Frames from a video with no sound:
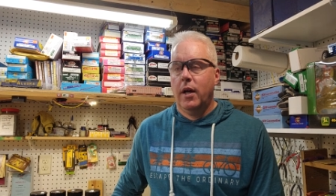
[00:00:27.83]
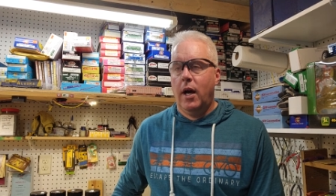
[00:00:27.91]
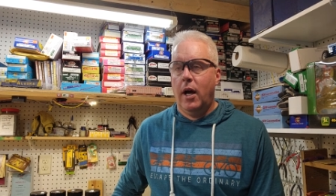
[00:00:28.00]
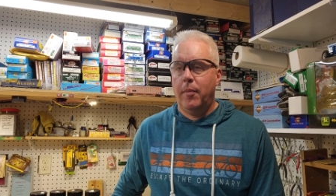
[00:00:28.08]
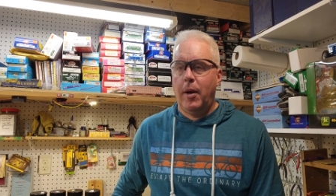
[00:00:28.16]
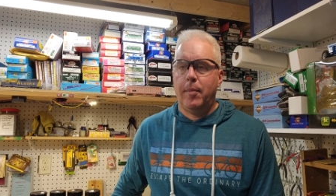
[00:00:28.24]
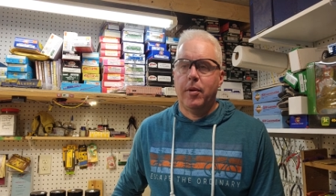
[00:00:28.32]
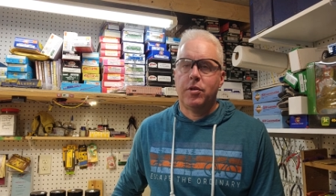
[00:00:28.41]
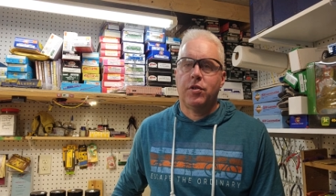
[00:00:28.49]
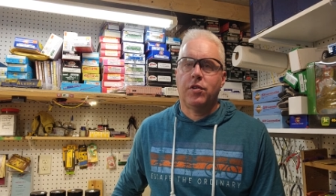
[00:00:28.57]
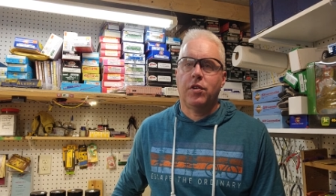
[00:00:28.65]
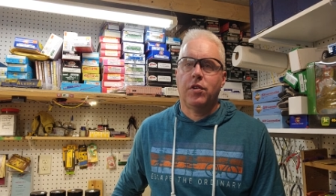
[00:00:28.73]
uh, my
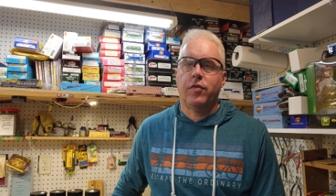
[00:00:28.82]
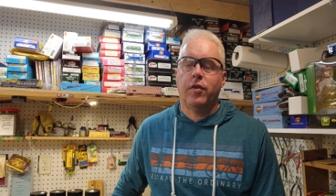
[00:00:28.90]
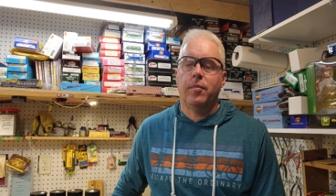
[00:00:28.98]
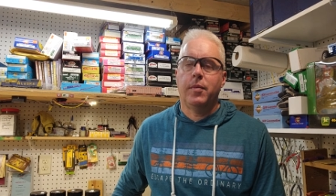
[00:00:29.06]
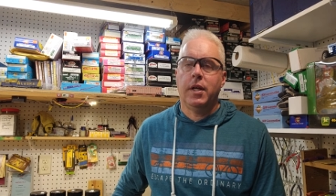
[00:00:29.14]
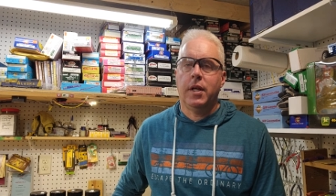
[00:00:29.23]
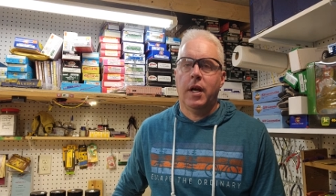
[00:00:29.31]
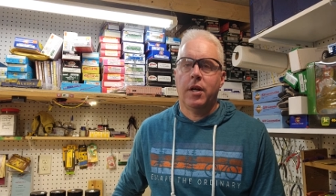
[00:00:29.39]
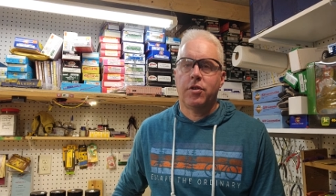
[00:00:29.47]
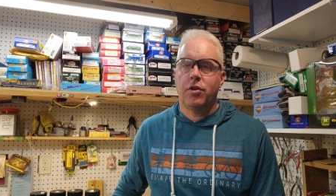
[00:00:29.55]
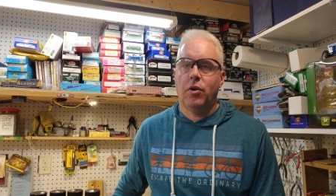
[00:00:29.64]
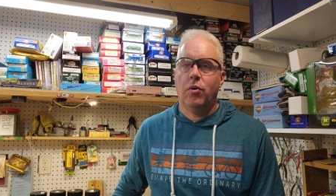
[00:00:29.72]
purchases from the
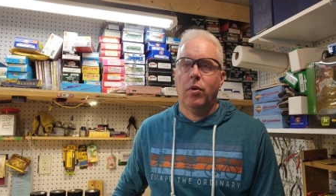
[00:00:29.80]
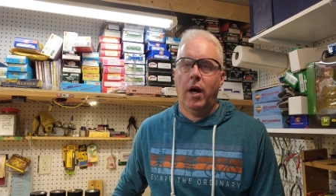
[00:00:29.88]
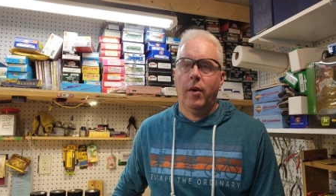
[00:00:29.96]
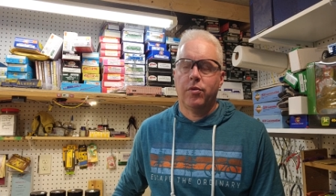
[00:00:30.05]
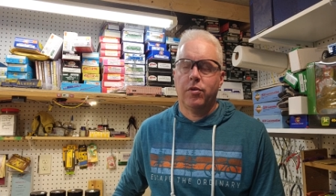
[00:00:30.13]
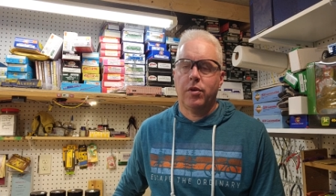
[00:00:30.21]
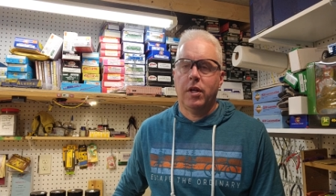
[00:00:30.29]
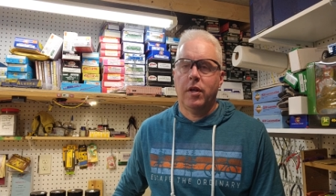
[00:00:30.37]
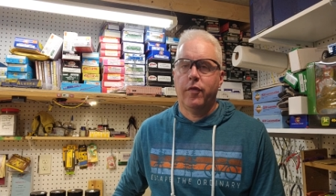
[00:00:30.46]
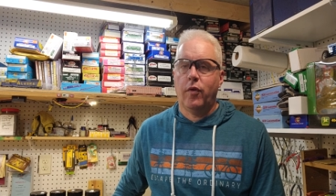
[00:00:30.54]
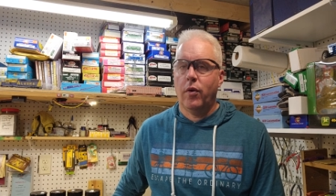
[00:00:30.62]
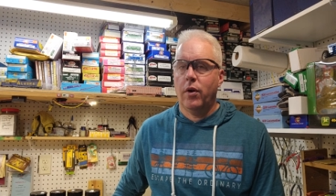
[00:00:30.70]
uh, show, I was looking
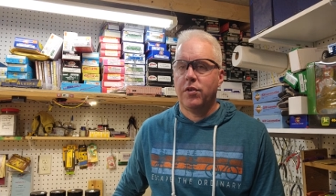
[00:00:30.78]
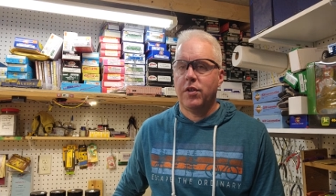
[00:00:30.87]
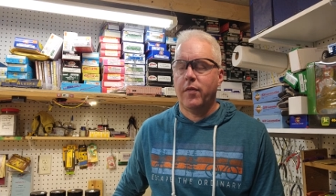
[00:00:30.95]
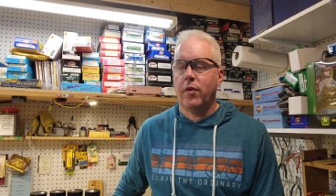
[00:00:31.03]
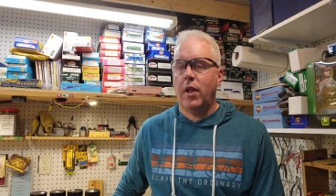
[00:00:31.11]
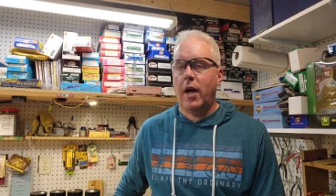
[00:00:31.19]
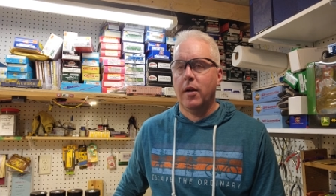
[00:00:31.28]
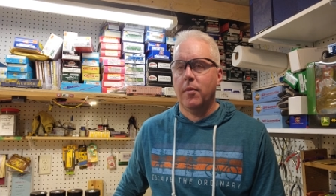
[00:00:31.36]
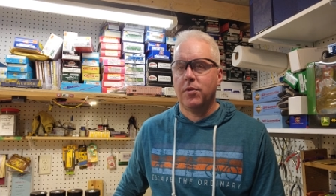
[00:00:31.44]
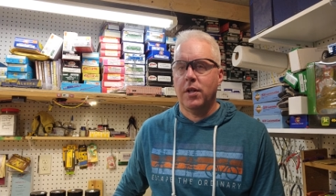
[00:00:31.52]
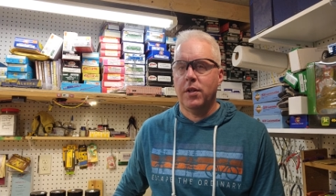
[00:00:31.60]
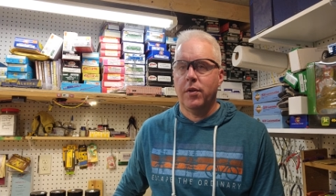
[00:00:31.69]
for several
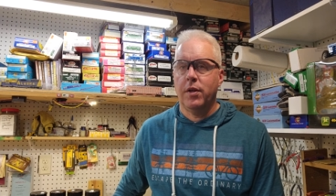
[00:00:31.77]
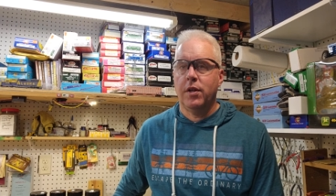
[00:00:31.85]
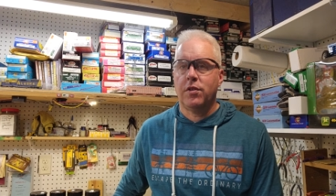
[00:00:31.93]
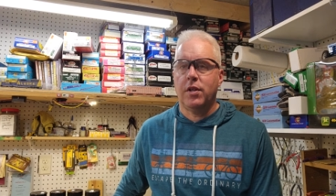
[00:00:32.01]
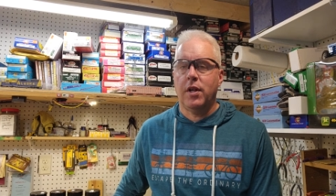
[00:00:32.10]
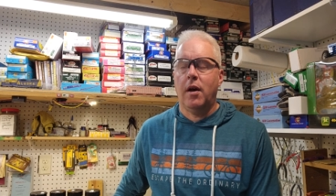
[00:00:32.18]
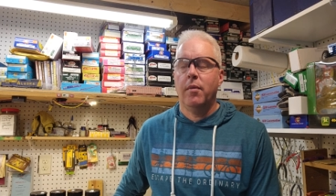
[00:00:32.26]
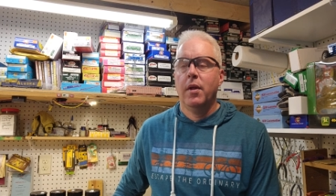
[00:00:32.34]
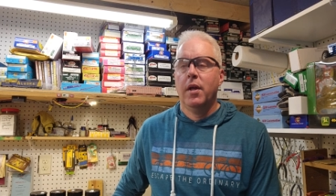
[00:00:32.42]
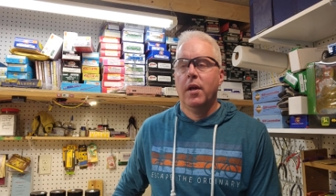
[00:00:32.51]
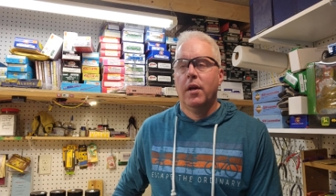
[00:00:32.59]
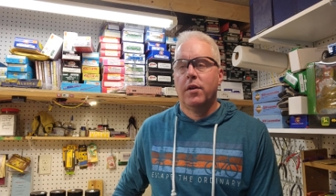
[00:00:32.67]
items on the list. Uh,
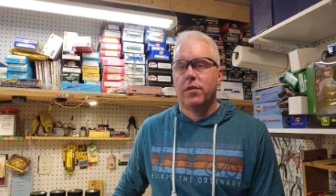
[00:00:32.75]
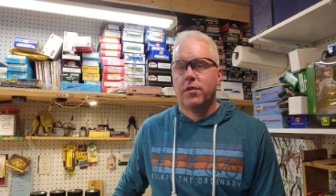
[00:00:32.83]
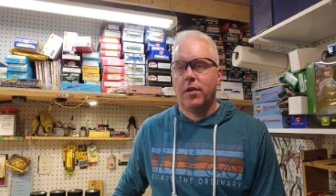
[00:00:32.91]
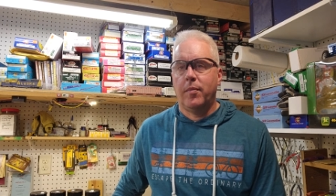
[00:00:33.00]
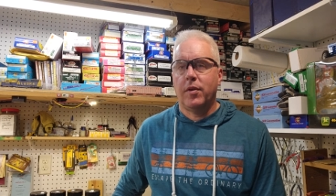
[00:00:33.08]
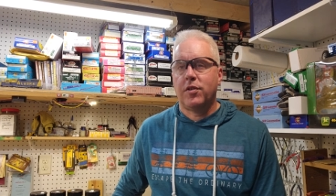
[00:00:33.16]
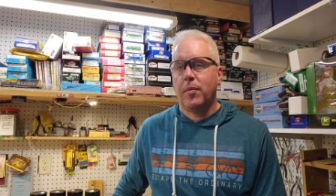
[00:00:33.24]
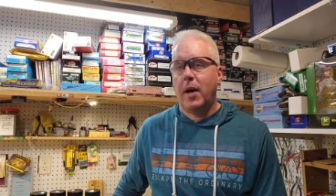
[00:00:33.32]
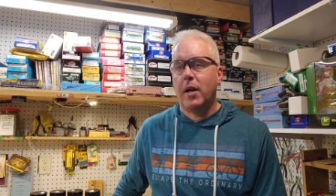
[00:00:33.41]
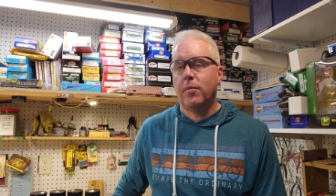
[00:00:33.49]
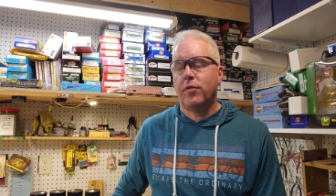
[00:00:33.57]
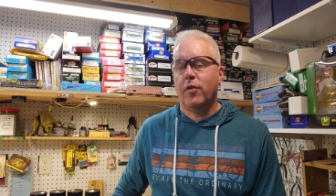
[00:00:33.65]
some some
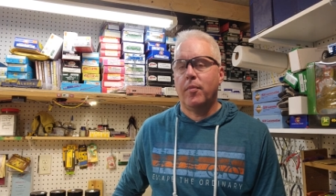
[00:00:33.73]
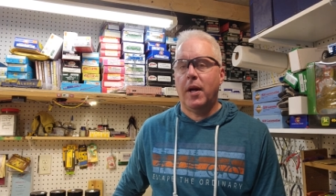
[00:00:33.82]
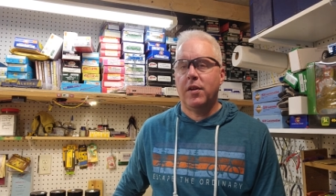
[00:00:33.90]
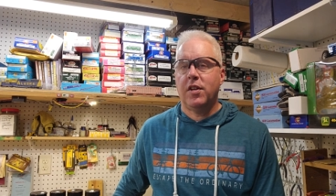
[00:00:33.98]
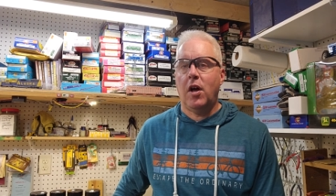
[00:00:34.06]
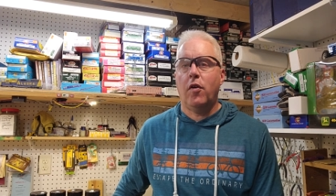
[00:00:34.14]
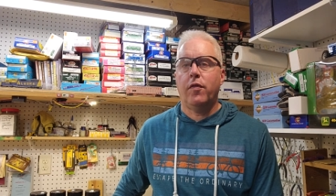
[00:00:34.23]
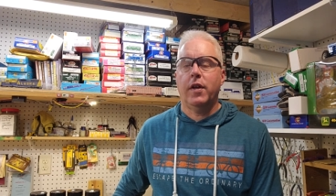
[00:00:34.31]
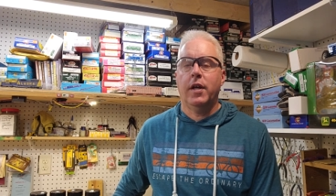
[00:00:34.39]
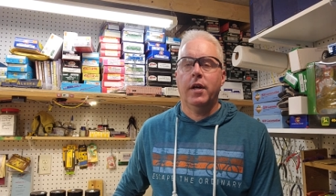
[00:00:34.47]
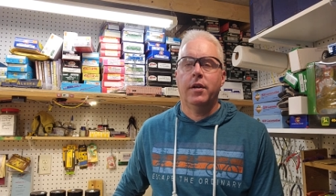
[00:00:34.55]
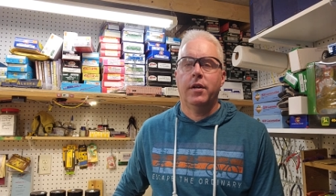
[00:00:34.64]
items for myself
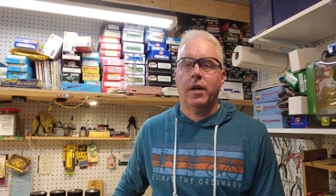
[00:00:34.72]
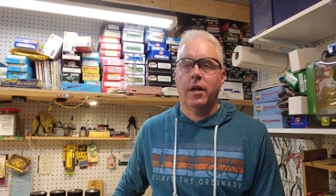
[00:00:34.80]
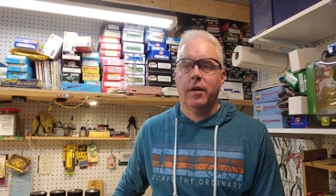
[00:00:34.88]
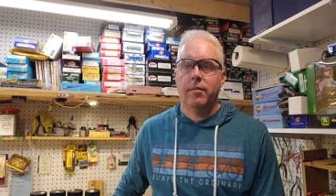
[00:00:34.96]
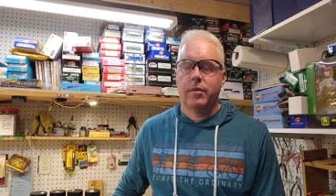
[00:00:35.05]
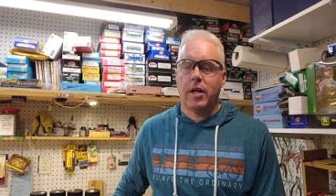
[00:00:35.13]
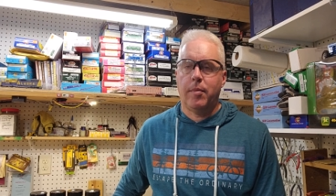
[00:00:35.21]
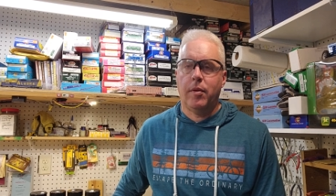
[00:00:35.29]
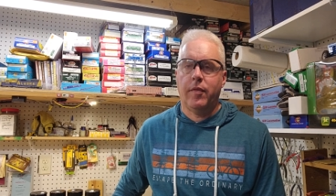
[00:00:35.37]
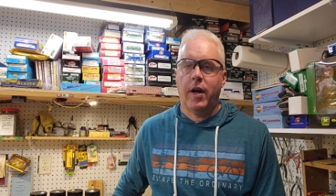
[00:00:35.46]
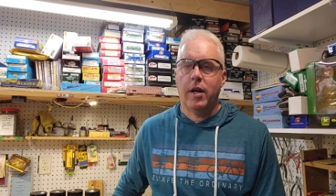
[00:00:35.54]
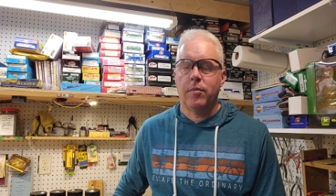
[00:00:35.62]
and uh, a
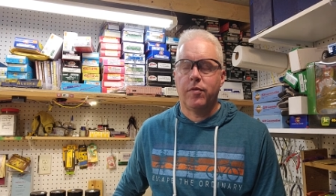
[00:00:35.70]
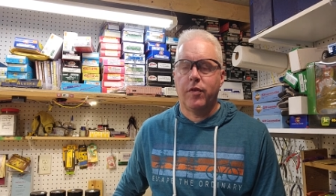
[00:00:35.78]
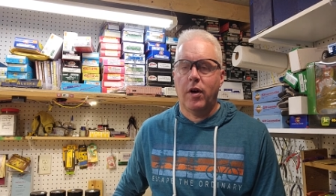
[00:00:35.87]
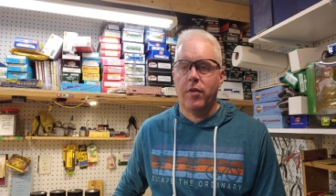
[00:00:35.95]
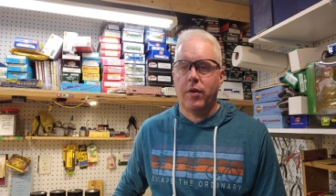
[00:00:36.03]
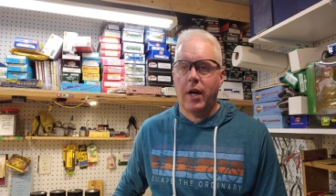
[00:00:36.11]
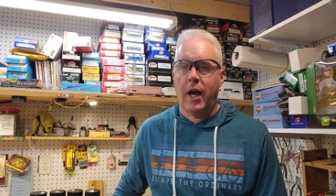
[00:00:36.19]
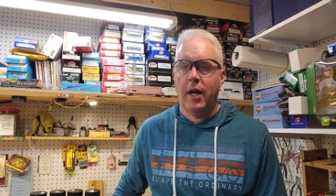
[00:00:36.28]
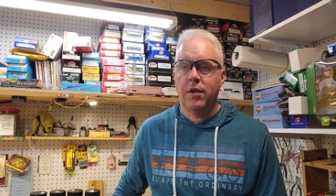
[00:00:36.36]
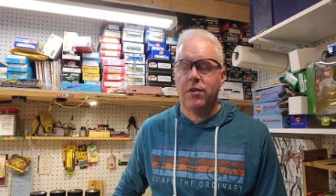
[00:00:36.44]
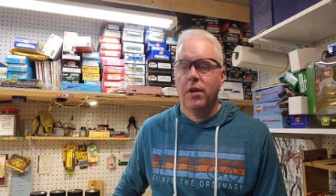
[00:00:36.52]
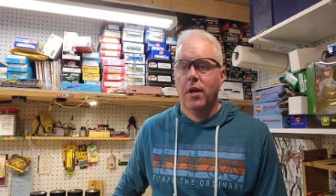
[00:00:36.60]
couple of items for other
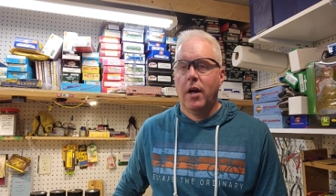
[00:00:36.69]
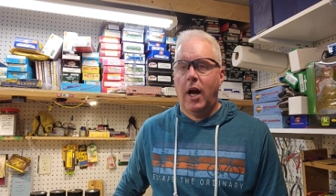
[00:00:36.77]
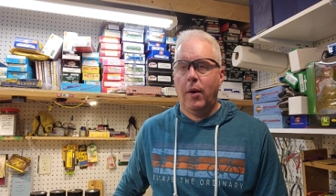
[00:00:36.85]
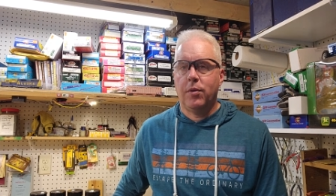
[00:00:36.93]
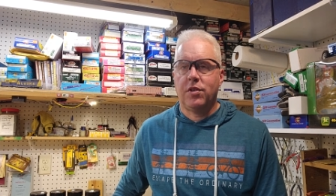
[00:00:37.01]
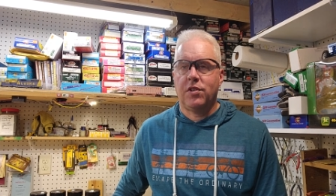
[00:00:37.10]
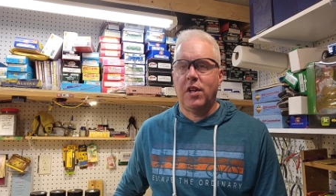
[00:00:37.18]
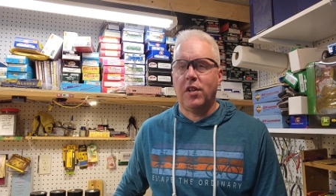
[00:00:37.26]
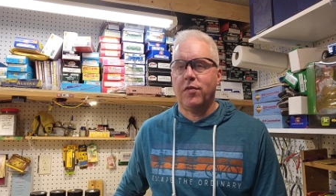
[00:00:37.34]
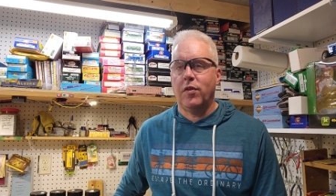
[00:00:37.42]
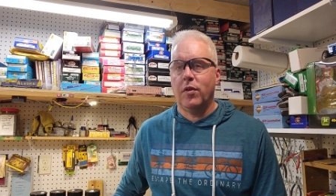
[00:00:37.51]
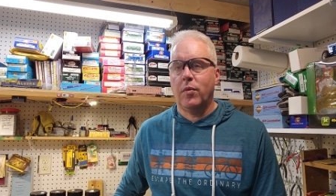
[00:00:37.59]
guys. I was
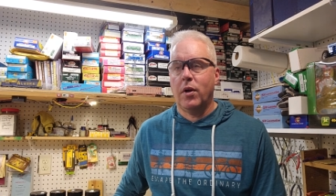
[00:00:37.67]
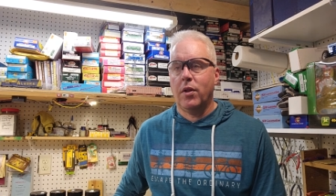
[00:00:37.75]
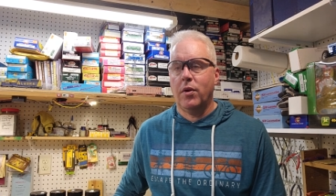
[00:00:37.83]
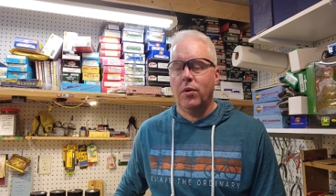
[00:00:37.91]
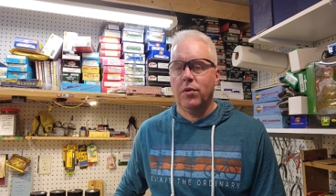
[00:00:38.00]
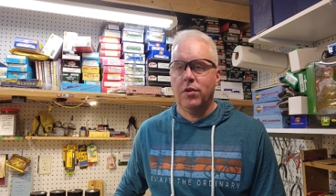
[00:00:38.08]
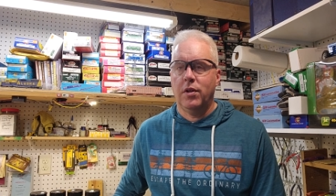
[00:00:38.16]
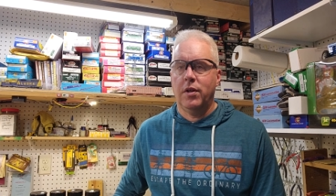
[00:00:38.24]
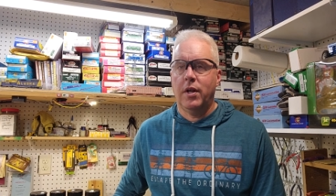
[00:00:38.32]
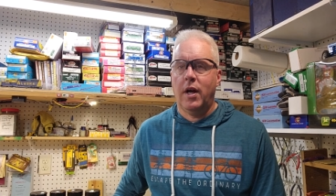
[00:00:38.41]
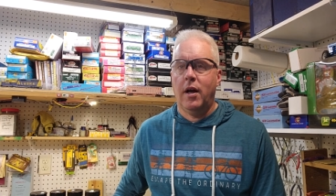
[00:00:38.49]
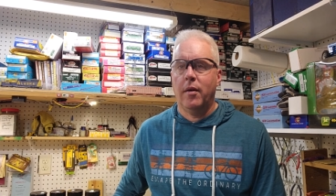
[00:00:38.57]
successful in one of those
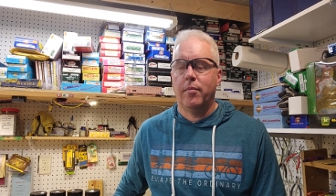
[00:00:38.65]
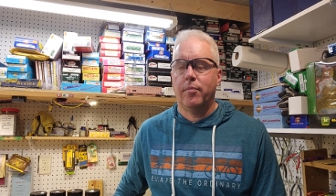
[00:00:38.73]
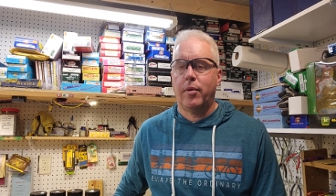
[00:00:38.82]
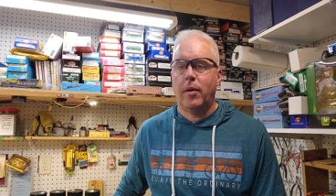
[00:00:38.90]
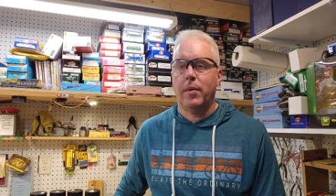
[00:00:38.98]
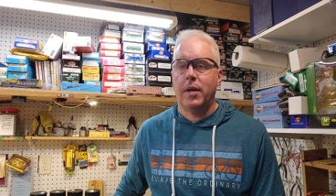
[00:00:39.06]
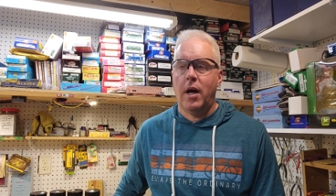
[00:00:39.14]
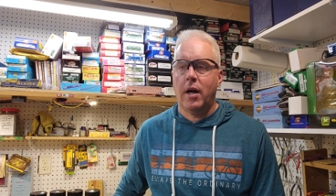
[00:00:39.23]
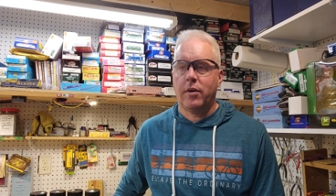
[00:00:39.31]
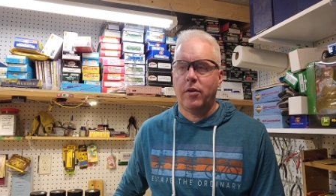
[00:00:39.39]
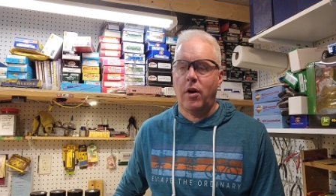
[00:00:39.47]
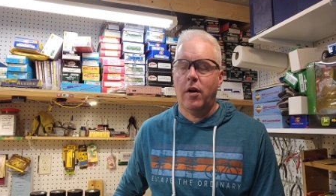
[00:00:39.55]
and uh, probably
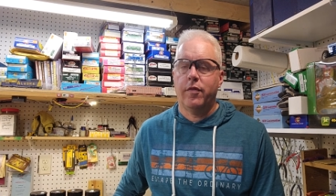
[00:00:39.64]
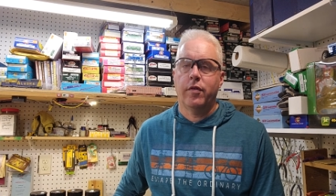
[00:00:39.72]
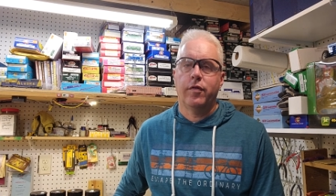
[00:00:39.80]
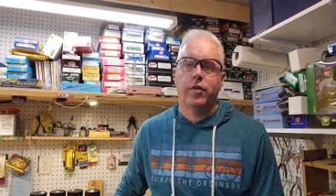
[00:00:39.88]
knocked off a